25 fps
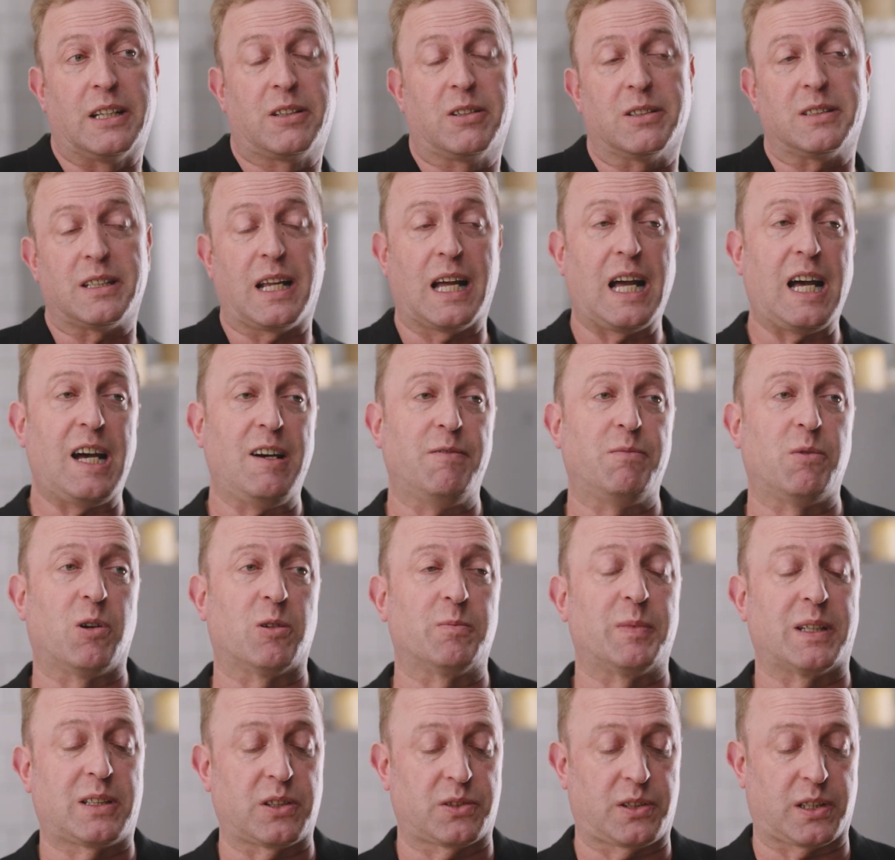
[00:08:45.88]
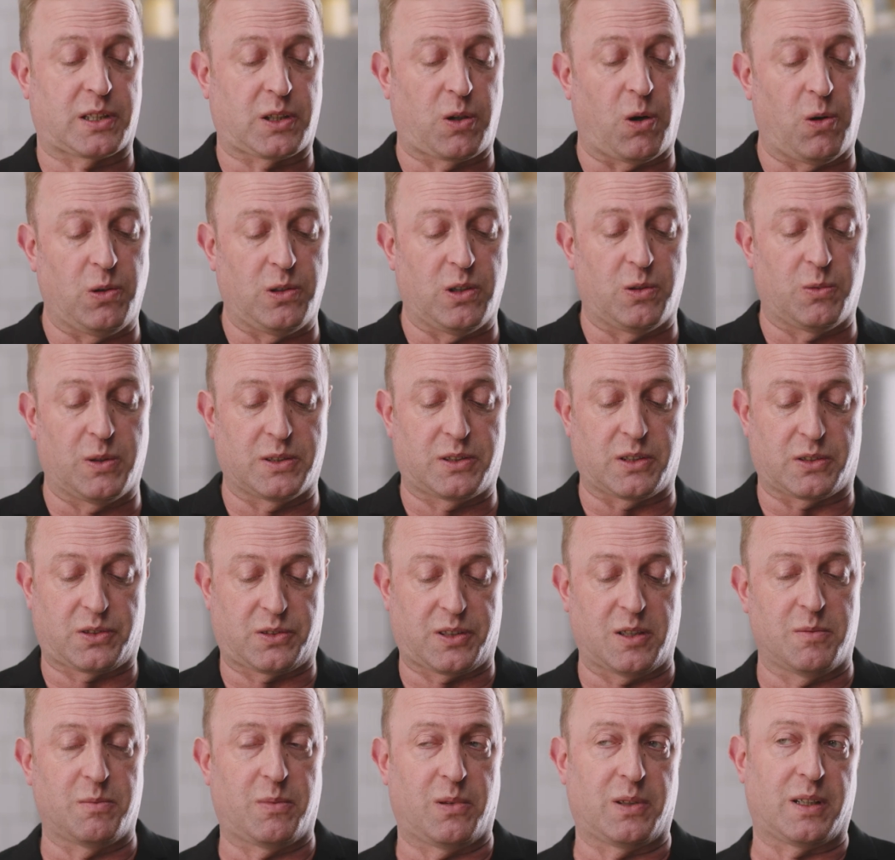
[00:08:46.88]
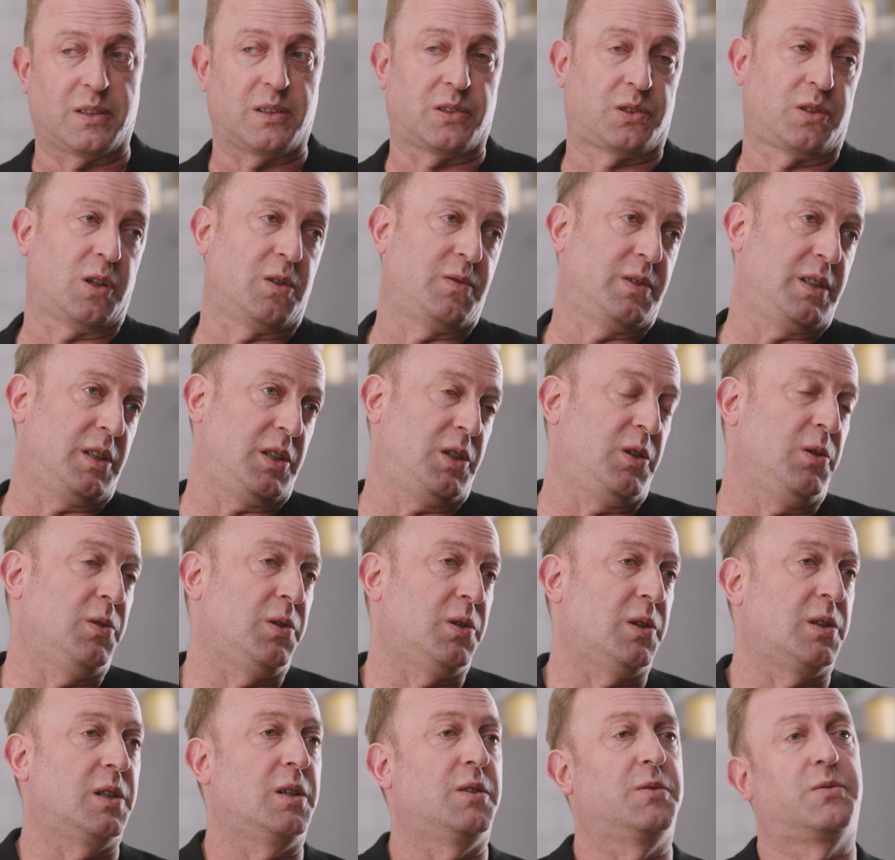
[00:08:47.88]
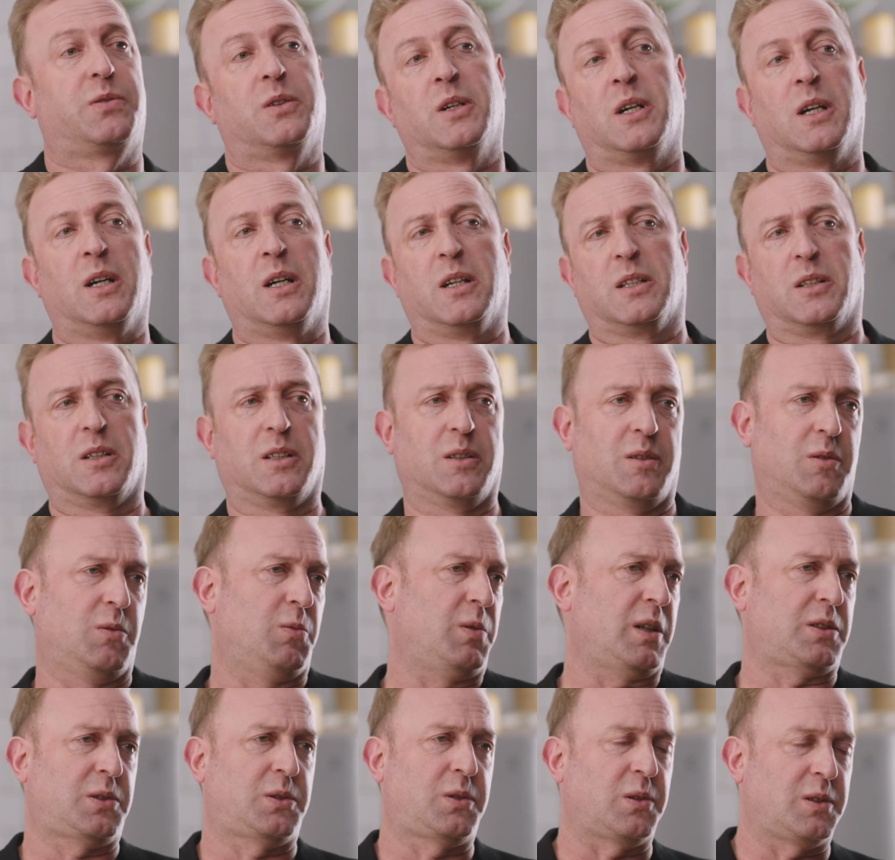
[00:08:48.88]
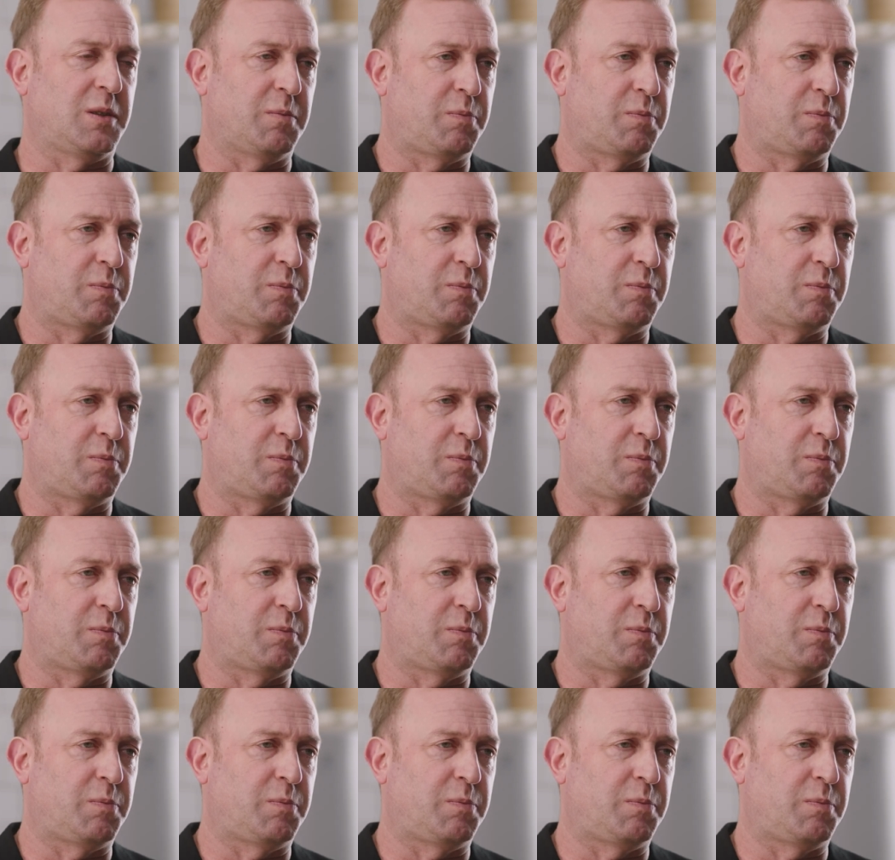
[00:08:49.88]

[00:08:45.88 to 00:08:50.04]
he couldn't have more because the cola was a symbol in the Soviet Union of Western